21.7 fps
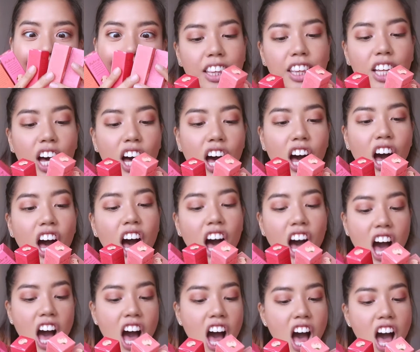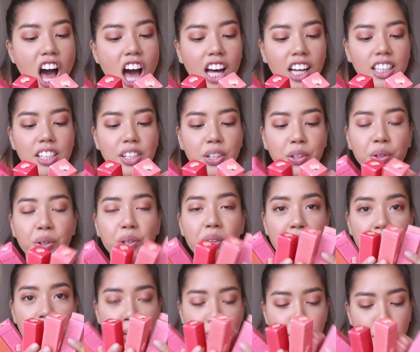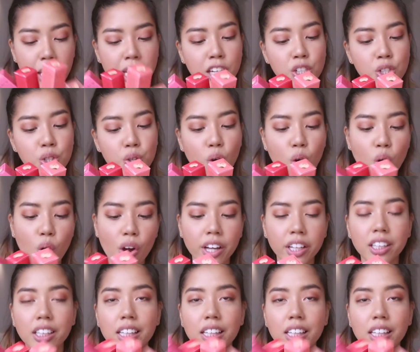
the Creamy Peach Oil